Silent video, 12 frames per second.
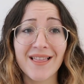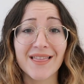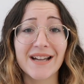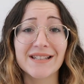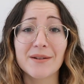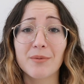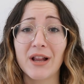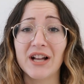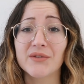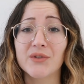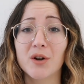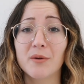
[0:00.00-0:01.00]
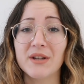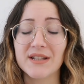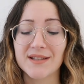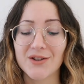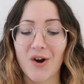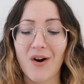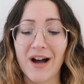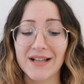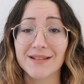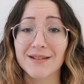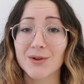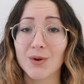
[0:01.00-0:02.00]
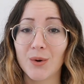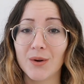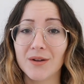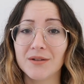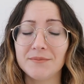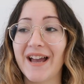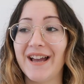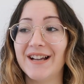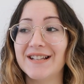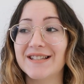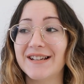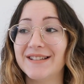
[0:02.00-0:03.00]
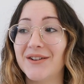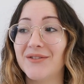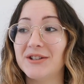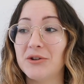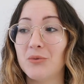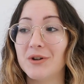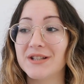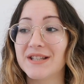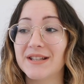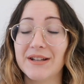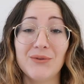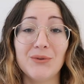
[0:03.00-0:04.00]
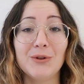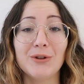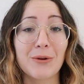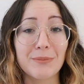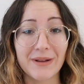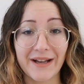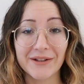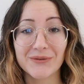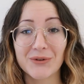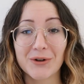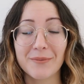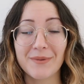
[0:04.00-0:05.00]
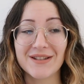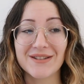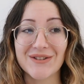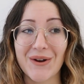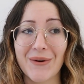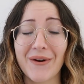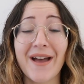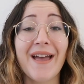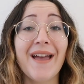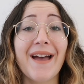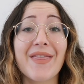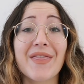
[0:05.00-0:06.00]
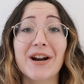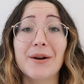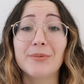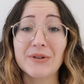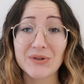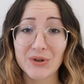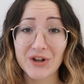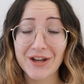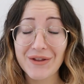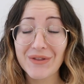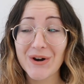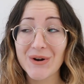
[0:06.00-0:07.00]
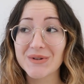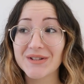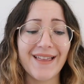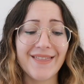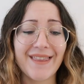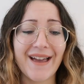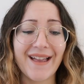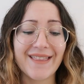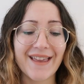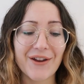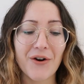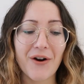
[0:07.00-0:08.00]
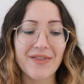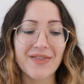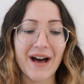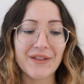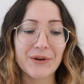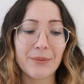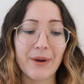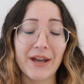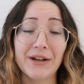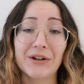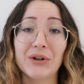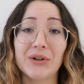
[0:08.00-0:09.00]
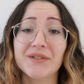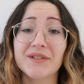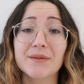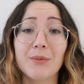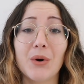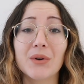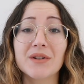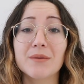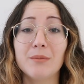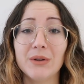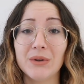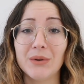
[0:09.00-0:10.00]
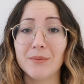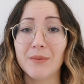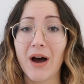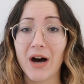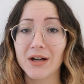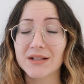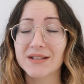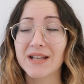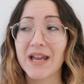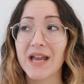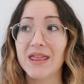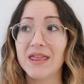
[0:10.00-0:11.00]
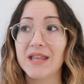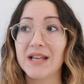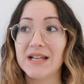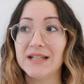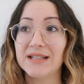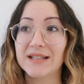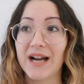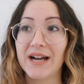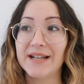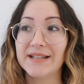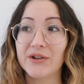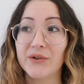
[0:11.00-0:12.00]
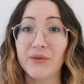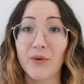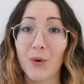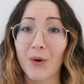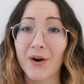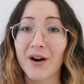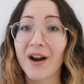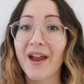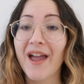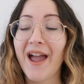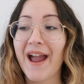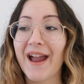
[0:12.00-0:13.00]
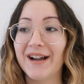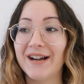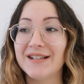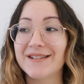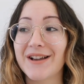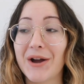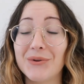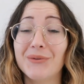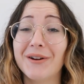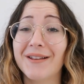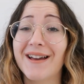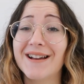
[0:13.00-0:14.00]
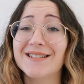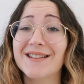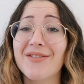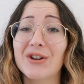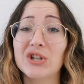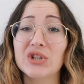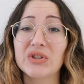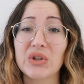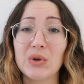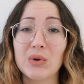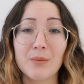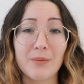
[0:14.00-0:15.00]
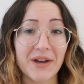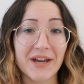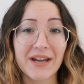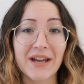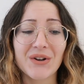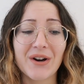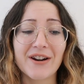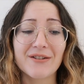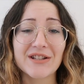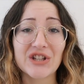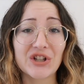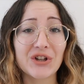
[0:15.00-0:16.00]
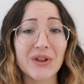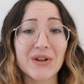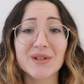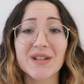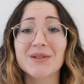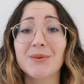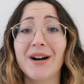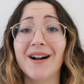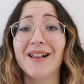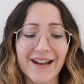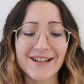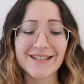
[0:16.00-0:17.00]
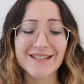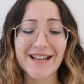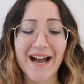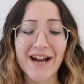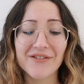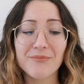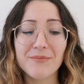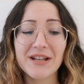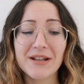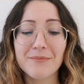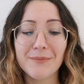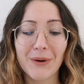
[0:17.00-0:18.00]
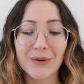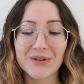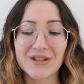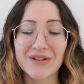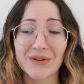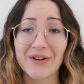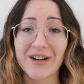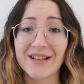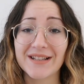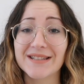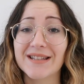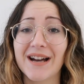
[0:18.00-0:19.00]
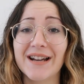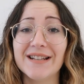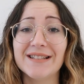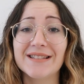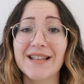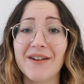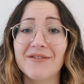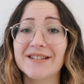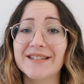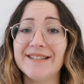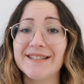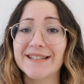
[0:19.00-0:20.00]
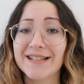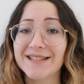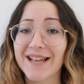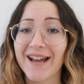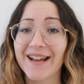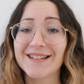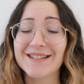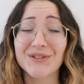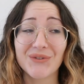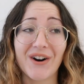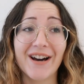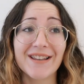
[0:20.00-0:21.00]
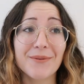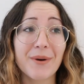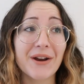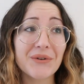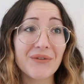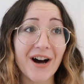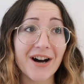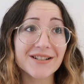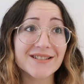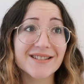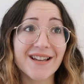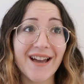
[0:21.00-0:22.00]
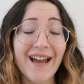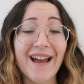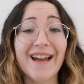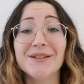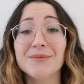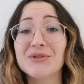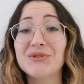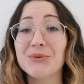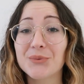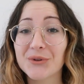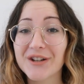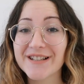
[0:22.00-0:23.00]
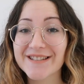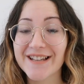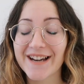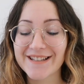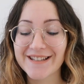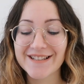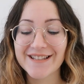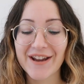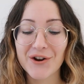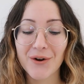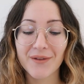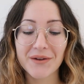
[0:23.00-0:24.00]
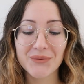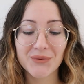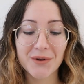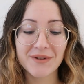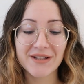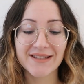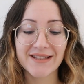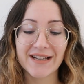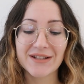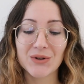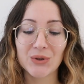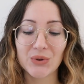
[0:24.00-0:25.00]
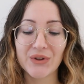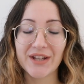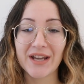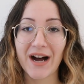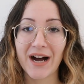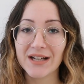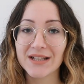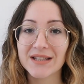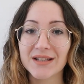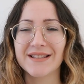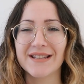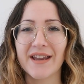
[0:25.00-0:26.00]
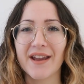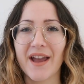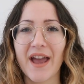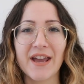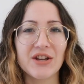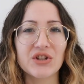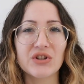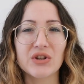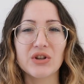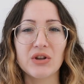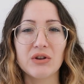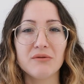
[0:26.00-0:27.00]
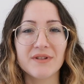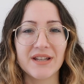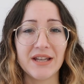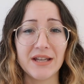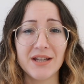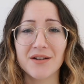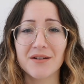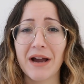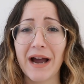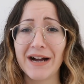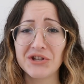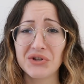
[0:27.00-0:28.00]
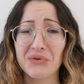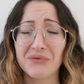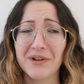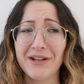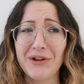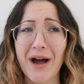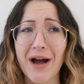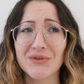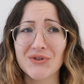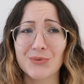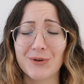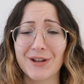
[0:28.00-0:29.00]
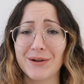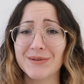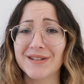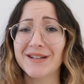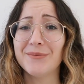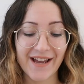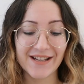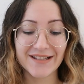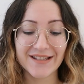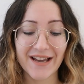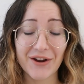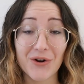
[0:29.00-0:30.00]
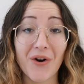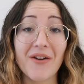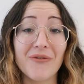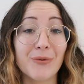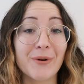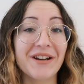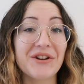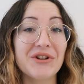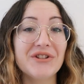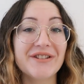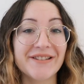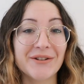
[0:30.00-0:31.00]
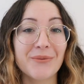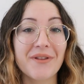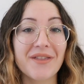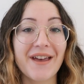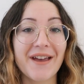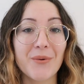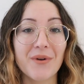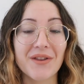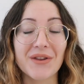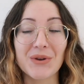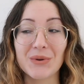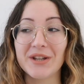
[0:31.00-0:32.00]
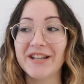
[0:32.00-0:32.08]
Like the platform is not as tall, and I definitely wanted a full-on platform, and so ended up returning those, and then got another pair of smoked plume Uggs in the size 4, and I realized that they're too big, so I returned those as well. And I've been monitoring the sites ever since that day to find a pair of Uggs, and I'm super excited. I got them from the site called The Hut. It's like H-U-T. I don't really know how to pronounce it, and I got a really good deal with it. With uni